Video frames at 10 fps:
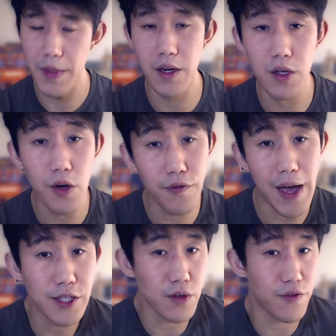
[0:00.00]
And it'll go
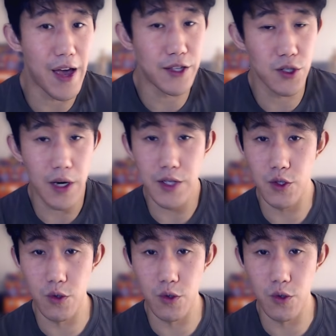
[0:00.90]
faster and faster as you